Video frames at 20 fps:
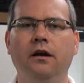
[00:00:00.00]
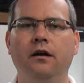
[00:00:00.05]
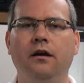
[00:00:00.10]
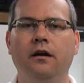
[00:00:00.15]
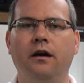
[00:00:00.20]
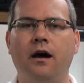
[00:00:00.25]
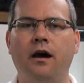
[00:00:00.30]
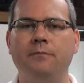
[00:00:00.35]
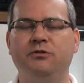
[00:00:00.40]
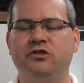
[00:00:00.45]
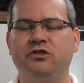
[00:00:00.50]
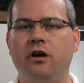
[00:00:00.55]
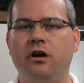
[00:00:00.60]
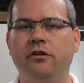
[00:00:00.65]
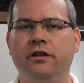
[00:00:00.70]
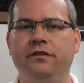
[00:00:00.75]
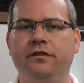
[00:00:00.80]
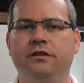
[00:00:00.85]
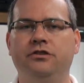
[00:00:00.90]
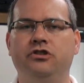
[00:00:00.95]
I'm
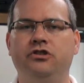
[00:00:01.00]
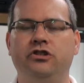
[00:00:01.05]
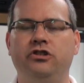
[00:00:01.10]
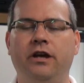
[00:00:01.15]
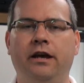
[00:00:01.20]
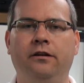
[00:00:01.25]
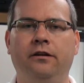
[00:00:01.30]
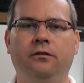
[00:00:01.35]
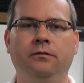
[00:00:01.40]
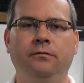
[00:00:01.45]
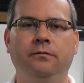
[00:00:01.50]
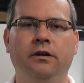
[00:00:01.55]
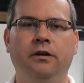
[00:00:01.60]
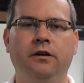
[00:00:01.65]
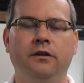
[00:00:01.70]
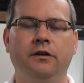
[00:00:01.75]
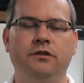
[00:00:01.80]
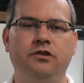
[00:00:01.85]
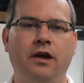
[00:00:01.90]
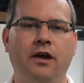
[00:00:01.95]
starting this channel
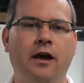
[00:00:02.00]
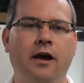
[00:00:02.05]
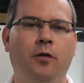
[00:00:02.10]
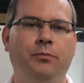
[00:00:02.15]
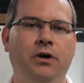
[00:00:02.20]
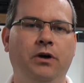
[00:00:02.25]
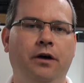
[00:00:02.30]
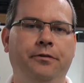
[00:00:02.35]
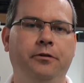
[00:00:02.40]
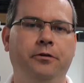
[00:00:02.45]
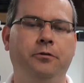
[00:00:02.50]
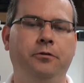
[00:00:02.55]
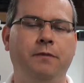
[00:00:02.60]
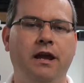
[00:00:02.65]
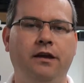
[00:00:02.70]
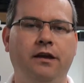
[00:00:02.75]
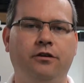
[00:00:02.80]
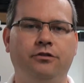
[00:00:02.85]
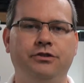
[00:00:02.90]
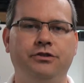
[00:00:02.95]
to help other
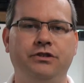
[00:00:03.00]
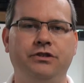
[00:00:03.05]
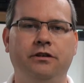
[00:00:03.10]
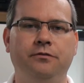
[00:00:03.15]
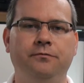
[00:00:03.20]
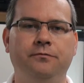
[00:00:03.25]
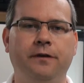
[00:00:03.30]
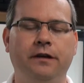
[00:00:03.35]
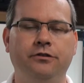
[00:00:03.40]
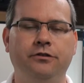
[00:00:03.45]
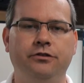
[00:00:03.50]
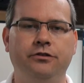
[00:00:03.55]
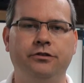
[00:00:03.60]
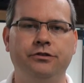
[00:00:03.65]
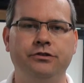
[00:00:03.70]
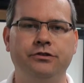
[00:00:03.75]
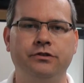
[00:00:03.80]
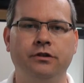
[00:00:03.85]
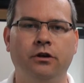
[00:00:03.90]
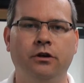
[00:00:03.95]
makers and
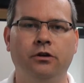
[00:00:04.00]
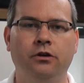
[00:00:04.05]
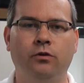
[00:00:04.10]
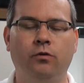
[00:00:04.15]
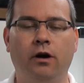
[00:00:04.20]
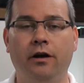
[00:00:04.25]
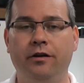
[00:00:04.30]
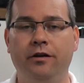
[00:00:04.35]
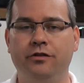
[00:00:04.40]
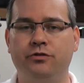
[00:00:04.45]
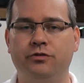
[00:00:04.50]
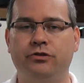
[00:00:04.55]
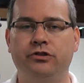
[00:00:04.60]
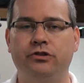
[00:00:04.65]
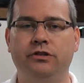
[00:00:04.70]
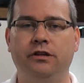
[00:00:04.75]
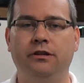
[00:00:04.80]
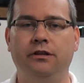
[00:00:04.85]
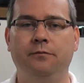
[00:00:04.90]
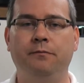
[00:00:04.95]
inventors who are
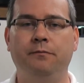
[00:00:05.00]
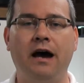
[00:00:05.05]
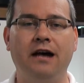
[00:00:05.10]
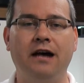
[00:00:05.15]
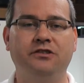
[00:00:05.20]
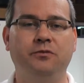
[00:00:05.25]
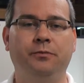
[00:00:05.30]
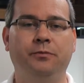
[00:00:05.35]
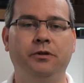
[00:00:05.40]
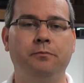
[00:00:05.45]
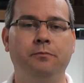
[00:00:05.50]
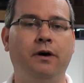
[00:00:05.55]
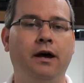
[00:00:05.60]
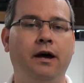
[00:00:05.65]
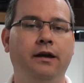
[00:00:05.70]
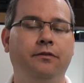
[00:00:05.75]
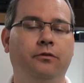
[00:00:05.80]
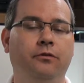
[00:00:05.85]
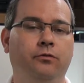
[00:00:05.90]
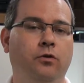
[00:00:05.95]
interested in possibly
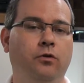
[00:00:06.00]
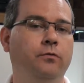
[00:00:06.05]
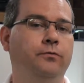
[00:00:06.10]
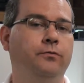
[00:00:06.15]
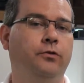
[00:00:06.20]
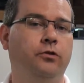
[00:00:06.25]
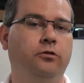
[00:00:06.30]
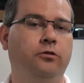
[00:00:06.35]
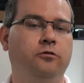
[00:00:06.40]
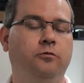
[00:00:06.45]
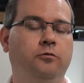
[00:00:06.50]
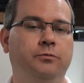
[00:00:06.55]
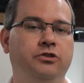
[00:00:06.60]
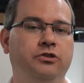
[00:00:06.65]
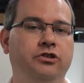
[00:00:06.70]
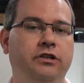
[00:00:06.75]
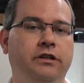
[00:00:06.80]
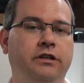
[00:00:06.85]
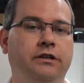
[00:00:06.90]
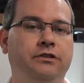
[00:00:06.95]
buying their own vertical
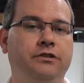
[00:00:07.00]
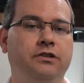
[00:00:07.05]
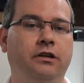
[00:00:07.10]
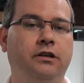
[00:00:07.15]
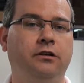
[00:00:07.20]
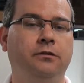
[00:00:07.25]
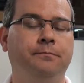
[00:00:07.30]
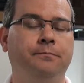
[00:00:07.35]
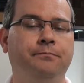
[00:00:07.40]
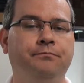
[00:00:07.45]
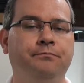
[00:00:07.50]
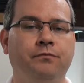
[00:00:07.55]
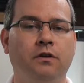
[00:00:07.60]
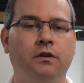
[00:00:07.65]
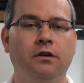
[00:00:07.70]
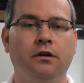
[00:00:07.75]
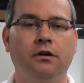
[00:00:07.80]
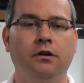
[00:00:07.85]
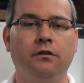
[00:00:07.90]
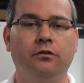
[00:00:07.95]
machining center.
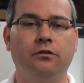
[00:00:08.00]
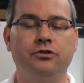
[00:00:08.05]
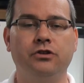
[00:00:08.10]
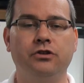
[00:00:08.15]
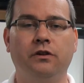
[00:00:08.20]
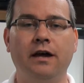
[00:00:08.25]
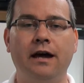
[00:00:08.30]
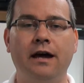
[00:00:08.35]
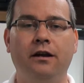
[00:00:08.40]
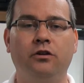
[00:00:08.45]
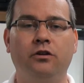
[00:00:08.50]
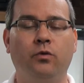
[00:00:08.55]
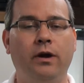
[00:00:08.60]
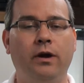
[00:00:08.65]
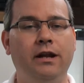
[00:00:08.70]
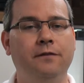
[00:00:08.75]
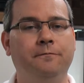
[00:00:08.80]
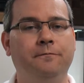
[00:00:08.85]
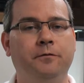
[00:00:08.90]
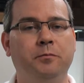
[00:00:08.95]
There's a lot of great
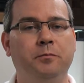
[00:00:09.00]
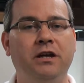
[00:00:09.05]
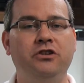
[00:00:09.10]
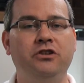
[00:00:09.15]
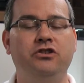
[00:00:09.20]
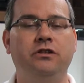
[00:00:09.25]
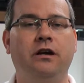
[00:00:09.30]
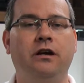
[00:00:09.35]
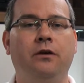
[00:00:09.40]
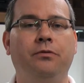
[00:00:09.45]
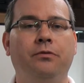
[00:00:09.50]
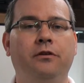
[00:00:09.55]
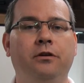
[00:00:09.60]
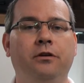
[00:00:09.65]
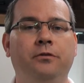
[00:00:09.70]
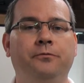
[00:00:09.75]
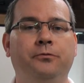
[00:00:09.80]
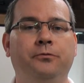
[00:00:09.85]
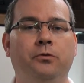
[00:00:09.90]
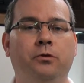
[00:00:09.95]
information out there
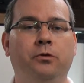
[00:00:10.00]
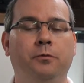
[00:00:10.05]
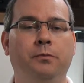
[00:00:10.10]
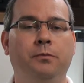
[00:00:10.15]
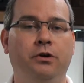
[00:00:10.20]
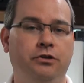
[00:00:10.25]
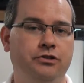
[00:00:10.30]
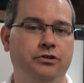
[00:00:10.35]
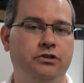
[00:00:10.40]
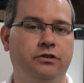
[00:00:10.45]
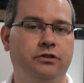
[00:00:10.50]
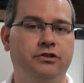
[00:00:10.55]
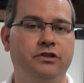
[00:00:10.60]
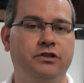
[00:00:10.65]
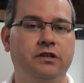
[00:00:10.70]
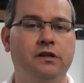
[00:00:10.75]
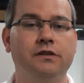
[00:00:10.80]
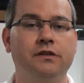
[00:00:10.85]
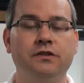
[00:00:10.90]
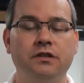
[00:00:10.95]
for personal
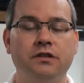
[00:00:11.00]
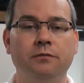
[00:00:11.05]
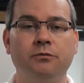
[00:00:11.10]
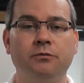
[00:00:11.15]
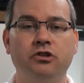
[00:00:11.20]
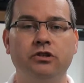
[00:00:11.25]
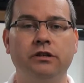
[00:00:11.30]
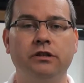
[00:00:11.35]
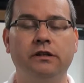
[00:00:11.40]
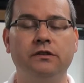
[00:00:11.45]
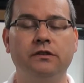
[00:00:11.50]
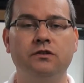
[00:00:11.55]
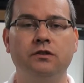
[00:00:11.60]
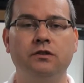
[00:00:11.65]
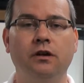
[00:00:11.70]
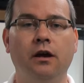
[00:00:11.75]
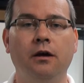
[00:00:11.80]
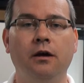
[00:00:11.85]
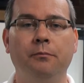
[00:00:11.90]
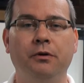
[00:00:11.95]
CNC machines,
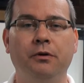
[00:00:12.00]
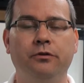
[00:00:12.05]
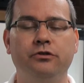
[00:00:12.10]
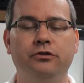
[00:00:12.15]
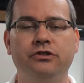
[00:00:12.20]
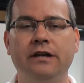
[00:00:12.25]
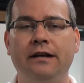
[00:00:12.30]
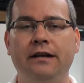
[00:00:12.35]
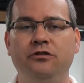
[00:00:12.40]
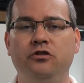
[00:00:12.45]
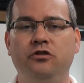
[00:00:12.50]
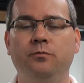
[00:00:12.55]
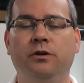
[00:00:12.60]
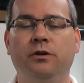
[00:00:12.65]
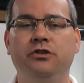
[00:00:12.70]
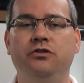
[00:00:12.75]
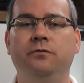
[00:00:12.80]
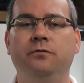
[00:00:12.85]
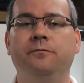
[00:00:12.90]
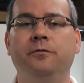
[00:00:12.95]
but there's not too
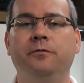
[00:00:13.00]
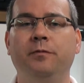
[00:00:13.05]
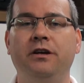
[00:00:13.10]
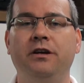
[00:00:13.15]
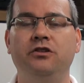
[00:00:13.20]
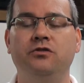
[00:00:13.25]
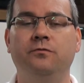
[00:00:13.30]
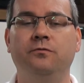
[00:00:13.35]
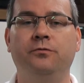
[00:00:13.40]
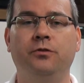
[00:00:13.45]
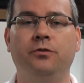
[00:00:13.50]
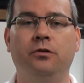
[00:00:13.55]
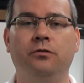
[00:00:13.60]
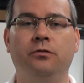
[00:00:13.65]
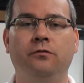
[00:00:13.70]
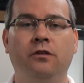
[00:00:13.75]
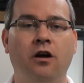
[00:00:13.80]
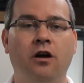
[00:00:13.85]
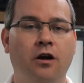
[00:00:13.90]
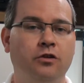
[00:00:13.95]
much information for
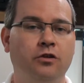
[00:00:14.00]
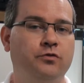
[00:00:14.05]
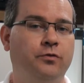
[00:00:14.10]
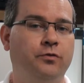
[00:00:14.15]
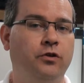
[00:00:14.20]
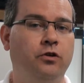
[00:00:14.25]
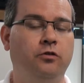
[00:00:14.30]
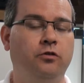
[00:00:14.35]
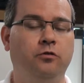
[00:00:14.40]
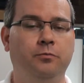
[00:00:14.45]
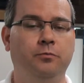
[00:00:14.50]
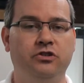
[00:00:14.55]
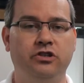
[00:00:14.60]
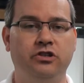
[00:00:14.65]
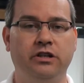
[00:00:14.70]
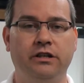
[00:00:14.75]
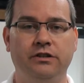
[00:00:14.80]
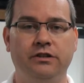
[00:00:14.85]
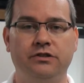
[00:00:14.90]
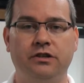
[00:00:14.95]
large vertical
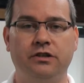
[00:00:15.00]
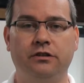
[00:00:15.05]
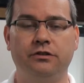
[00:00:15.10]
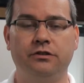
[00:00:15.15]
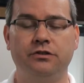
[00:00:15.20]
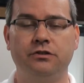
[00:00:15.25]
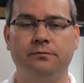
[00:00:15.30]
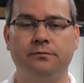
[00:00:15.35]
machining centers.